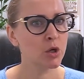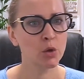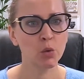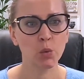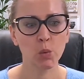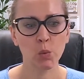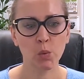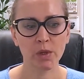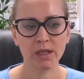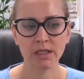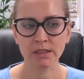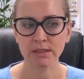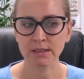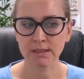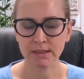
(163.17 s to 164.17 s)

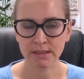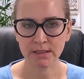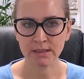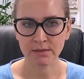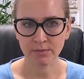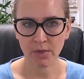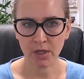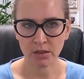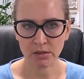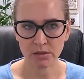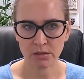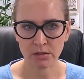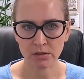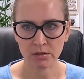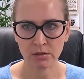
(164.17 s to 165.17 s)
within 6
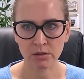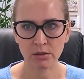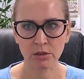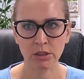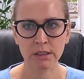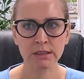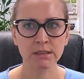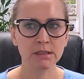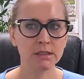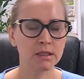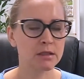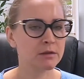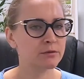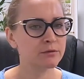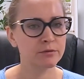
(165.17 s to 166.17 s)
months
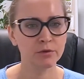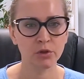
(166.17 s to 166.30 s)
instead of